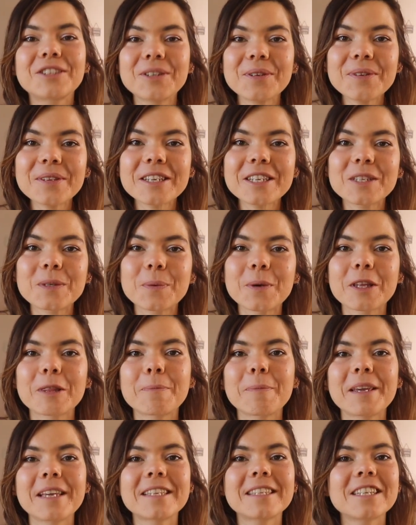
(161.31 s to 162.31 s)
do this
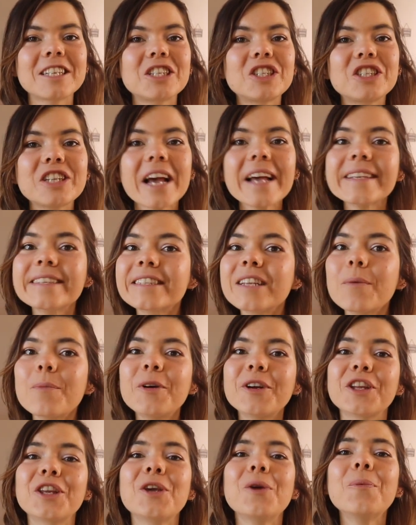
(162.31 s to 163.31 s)
with me, suggest
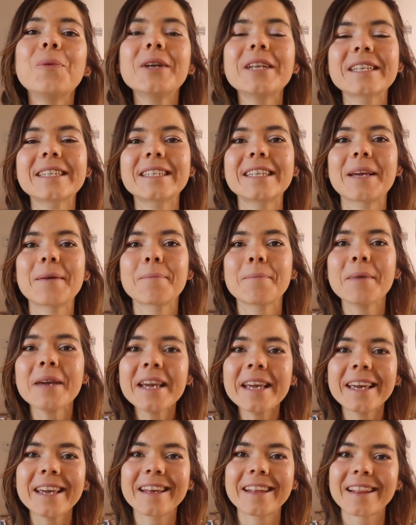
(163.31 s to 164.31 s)
someone you want to see
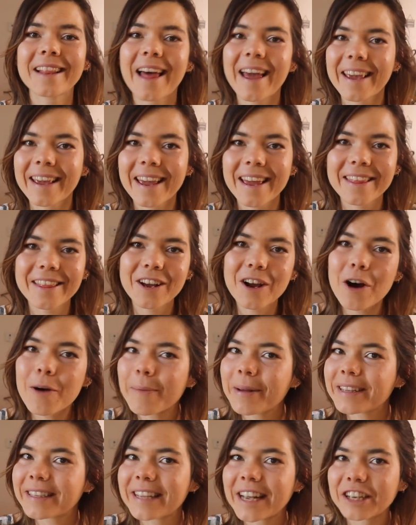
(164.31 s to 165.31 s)
me eat like in the
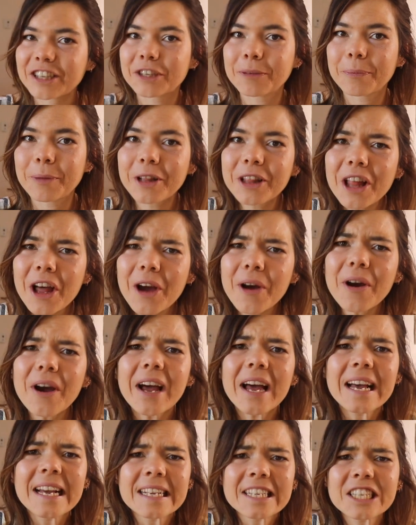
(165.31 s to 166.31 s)
comment section below,